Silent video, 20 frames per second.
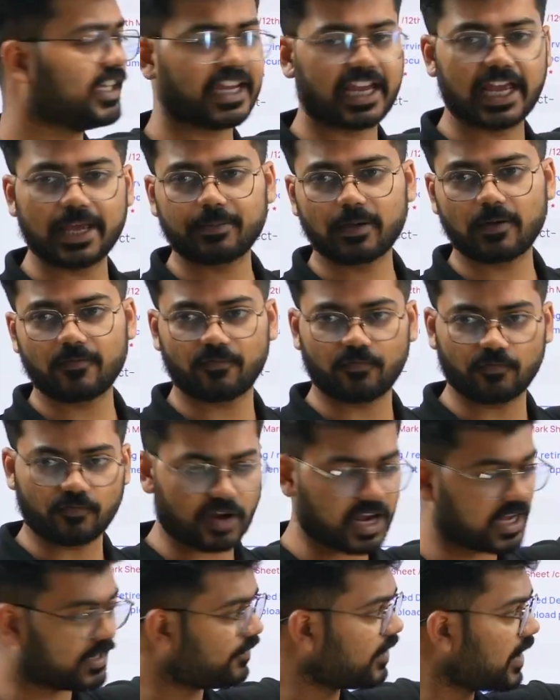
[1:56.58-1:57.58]
MM,
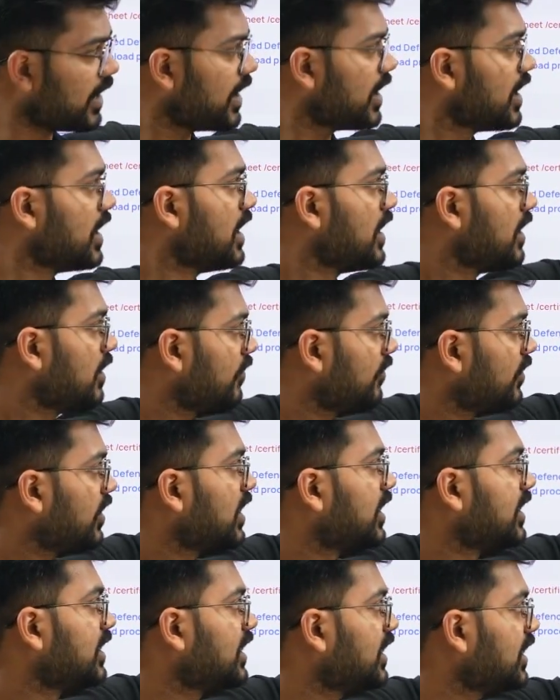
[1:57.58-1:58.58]
YY,
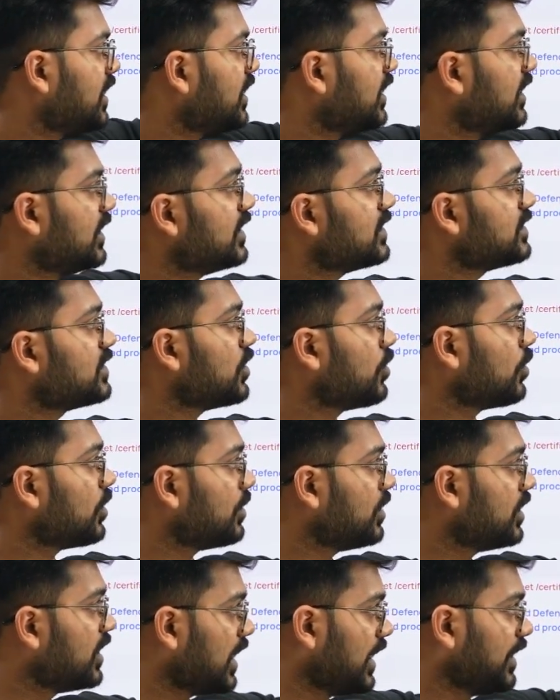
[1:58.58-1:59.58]
where DD is your
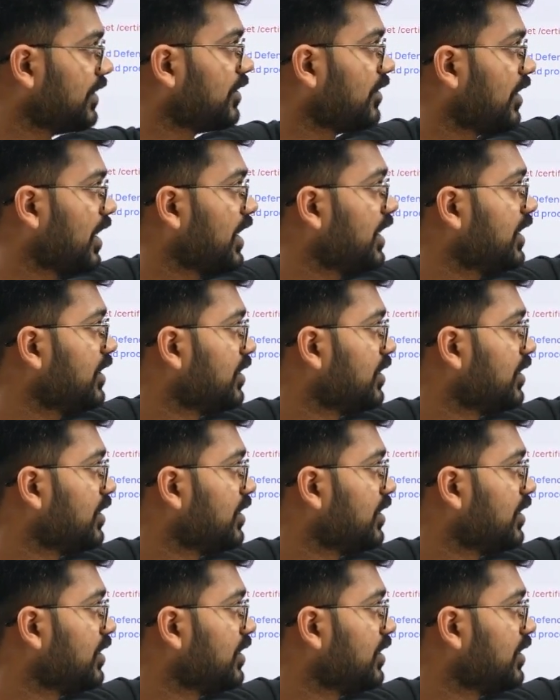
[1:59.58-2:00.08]
date, right?